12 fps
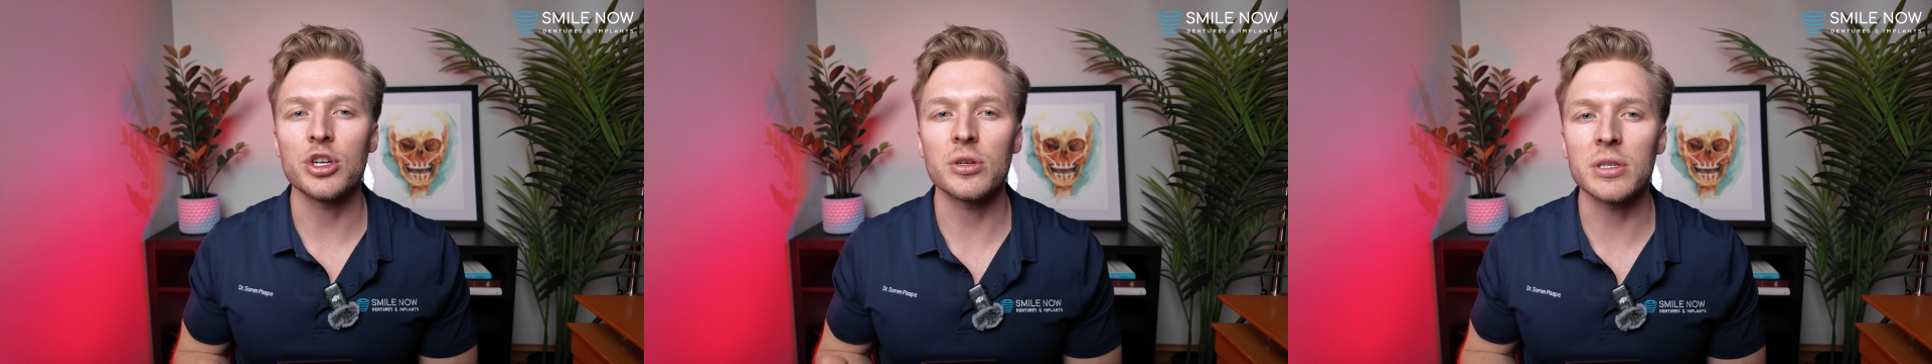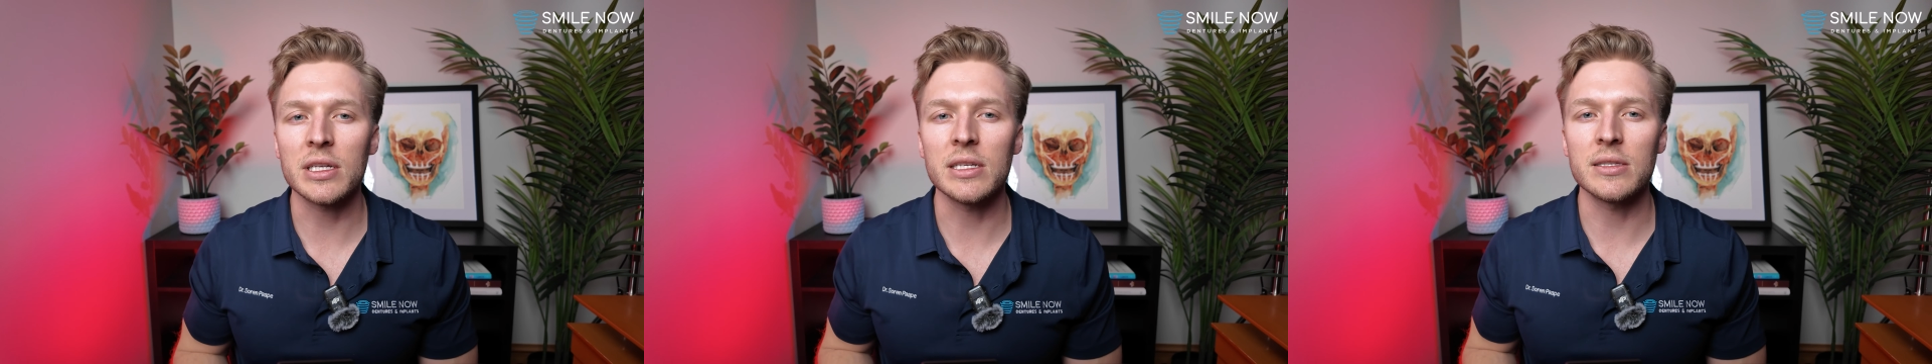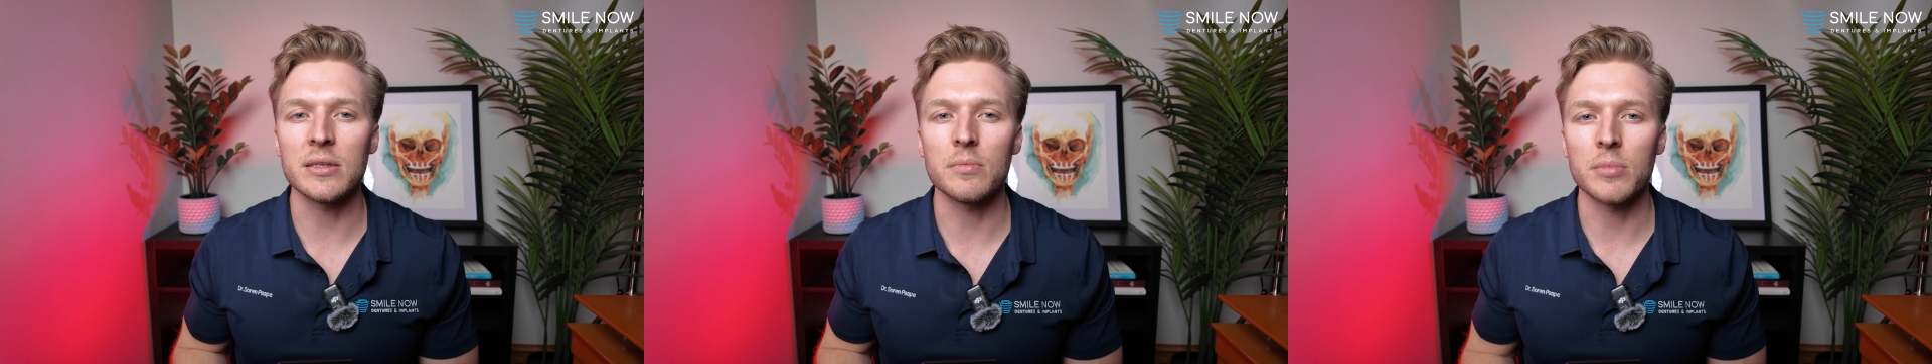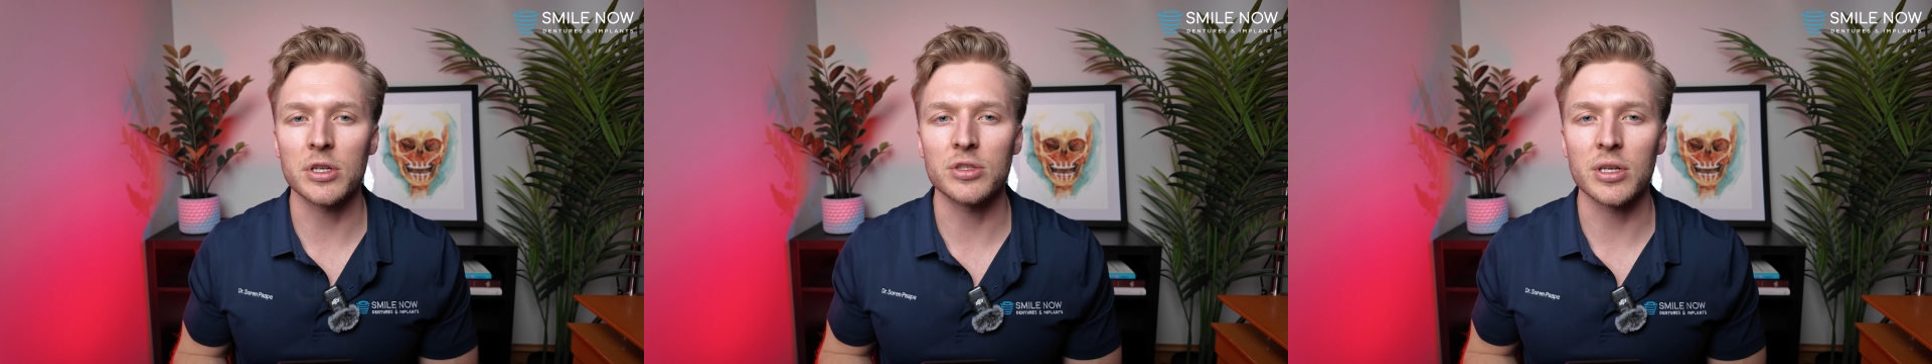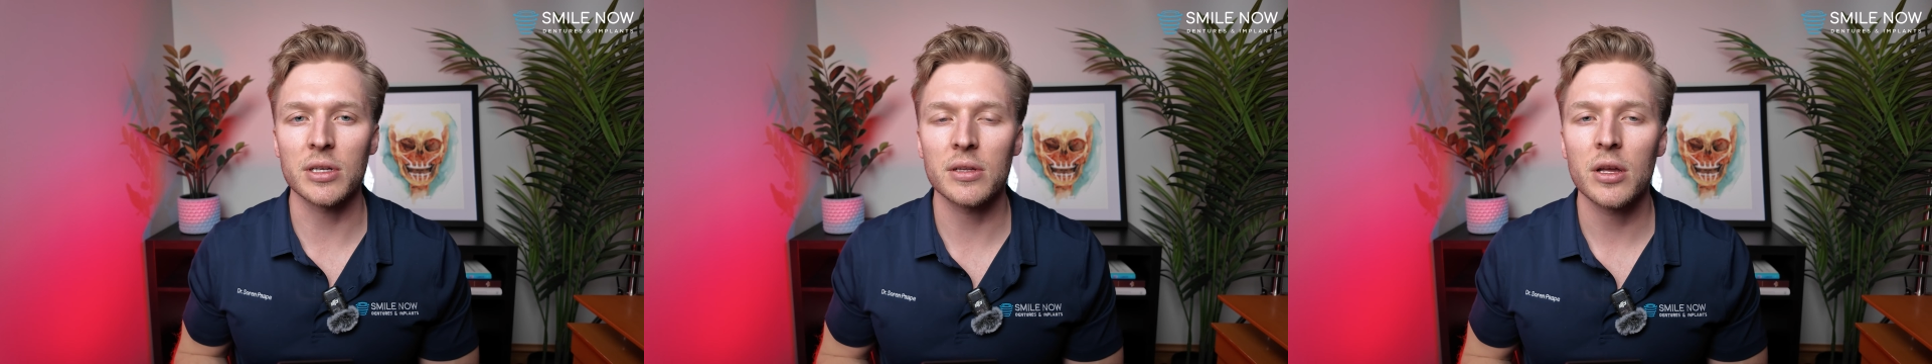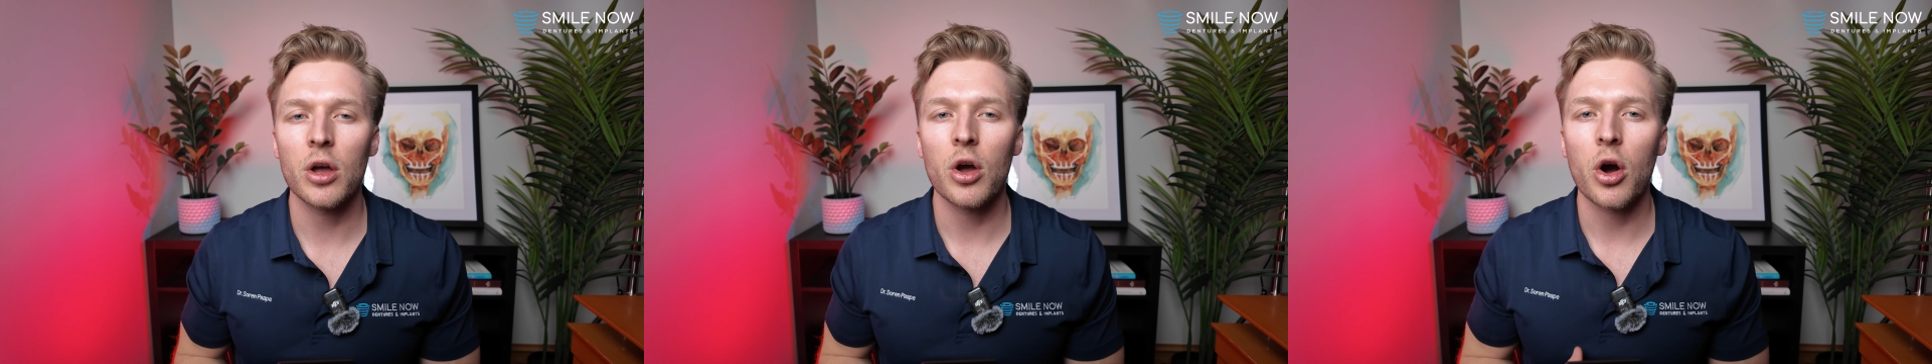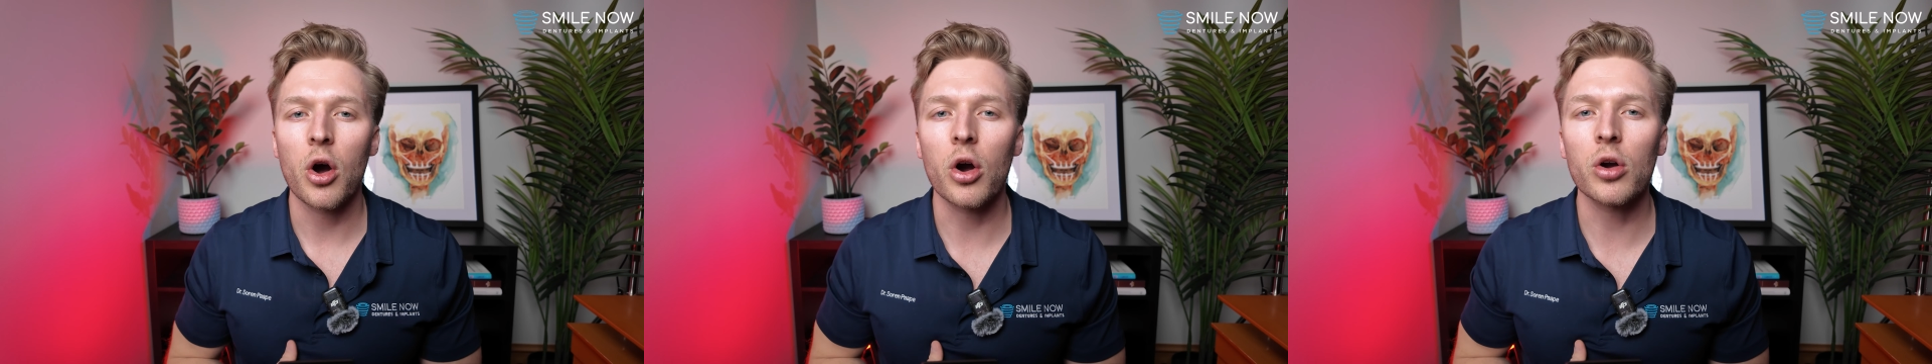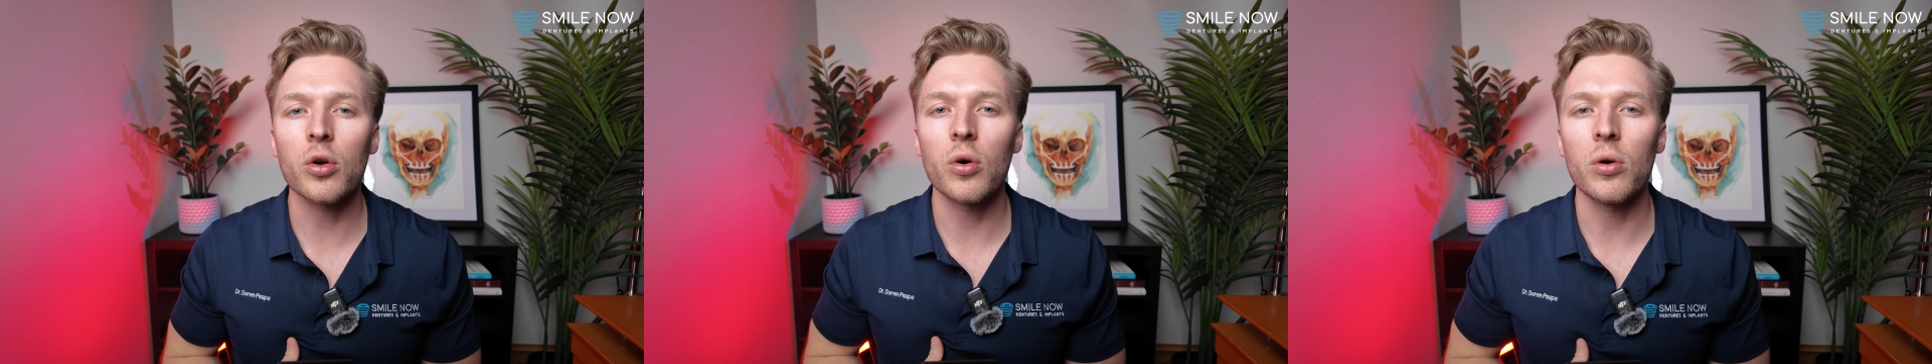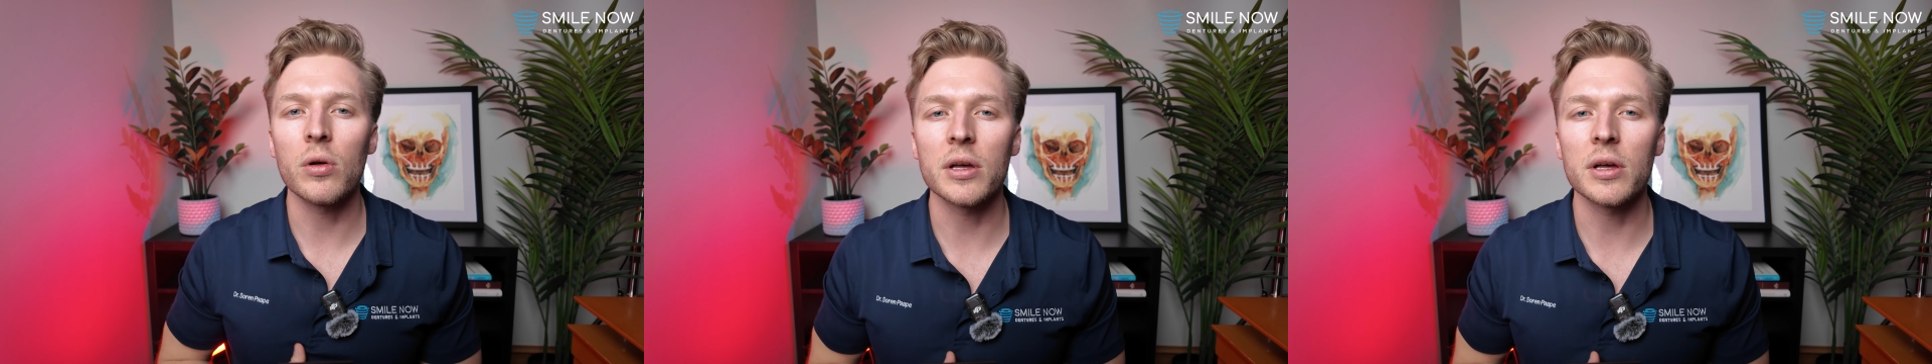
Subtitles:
your needs and budget. Our goal